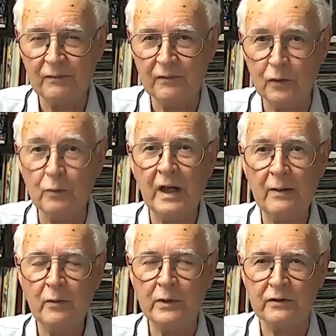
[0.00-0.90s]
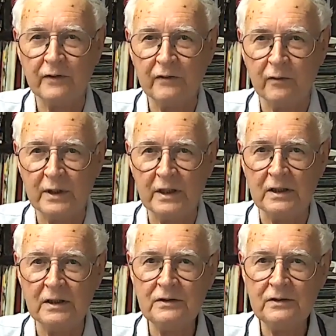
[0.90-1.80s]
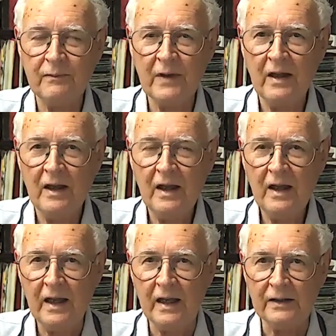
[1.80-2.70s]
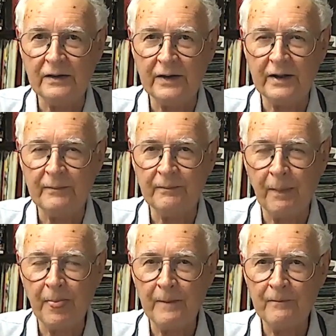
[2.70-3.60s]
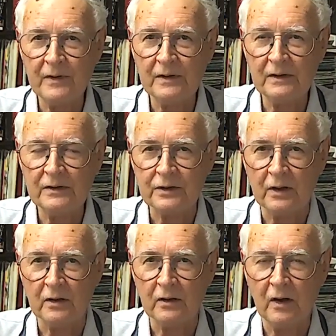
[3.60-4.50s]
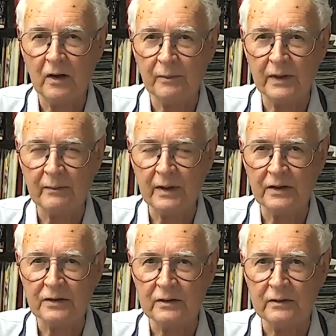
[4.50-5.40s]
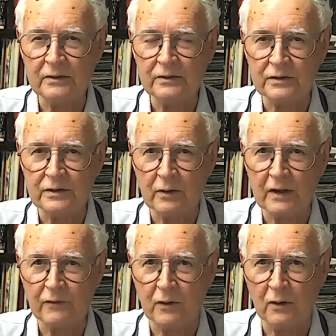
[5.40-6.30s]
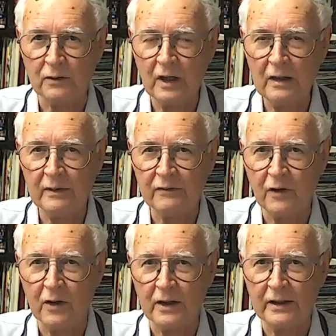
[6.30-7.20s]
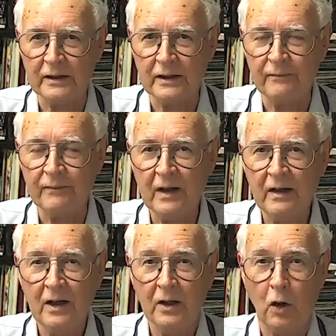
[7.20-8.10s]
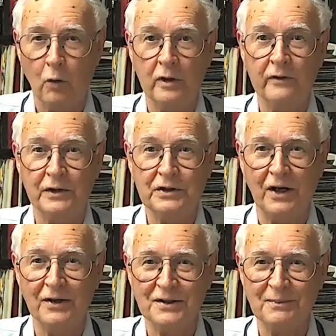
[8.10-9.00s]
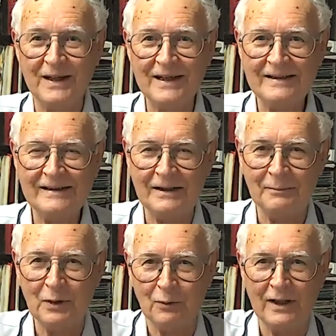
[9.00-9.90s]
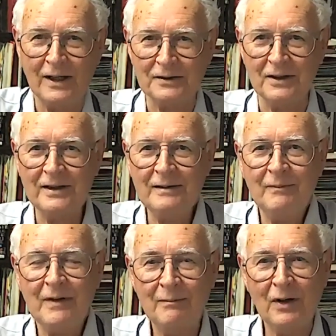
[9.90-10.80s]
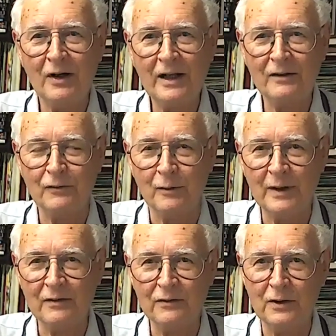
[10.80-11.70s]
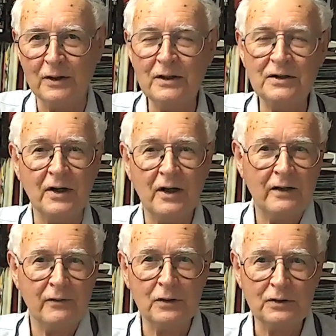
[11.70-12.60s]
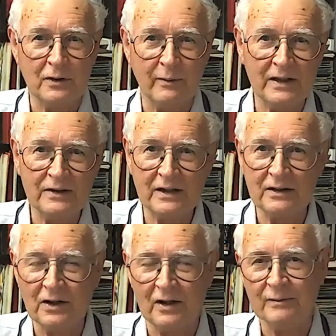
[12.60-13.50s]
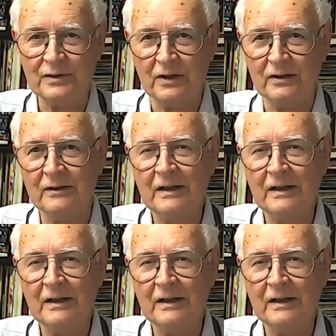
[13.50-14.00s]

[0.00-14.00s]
film camera, which I've had for many years. And so I've been meaning to sell that for a long time, and finally got rid of it, so to speak, a bit reluctantly. But I'd had it for about 30 years and only ever used it about 10 times. So